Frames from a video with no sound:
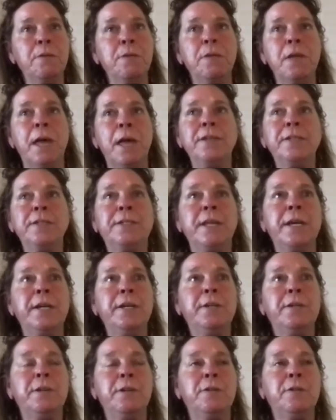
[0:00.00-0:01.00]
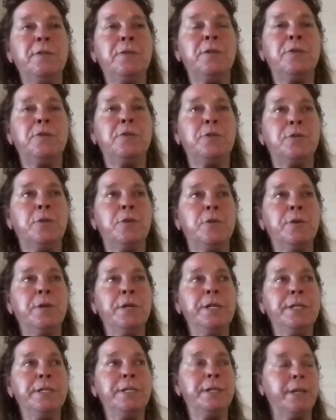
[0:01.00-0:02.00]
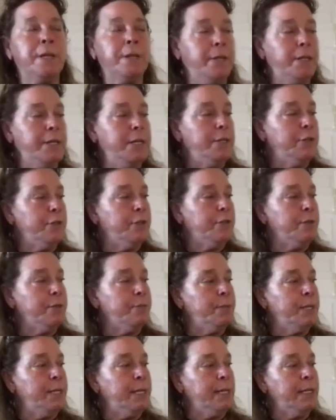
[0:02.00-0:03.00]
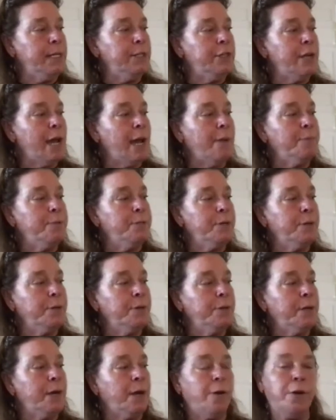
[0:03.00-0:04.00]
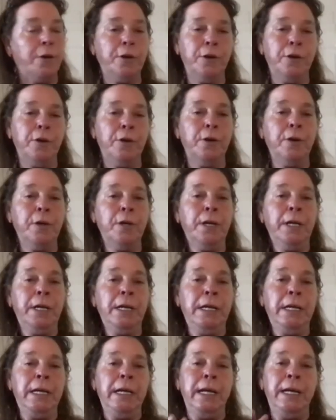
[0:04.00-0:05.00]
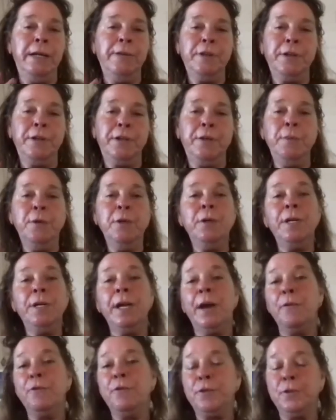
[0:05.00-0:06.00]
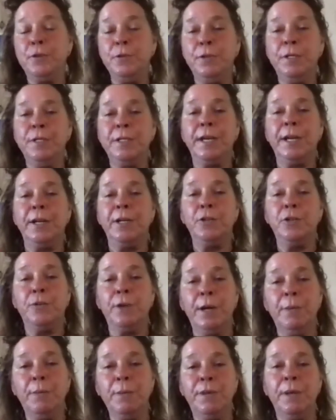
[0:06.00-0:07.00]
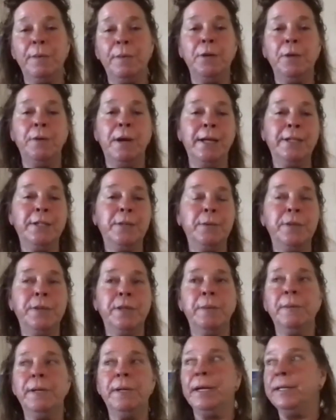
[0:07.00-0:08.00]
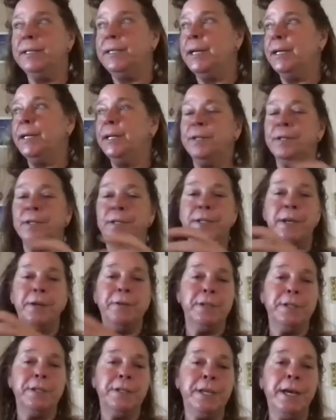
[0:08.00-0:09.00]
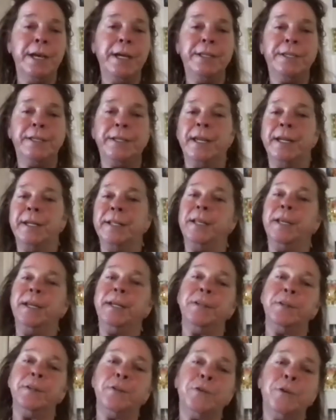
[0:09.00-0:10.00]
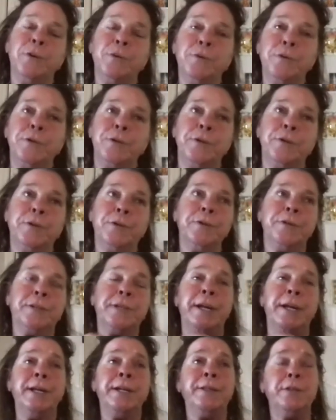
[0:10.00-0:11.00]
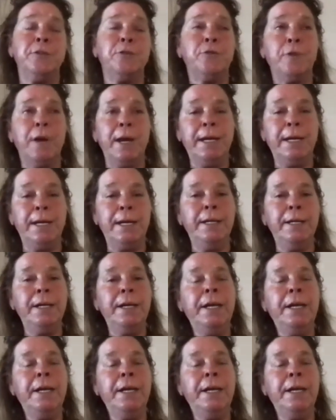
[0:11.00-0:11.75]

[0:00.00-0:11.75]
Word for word: as they the stories in each beginning chapter are her in the community of students, getting trained with them, interacting with them, getting taken to sacred sites, getting taken to stone circles, getting the training.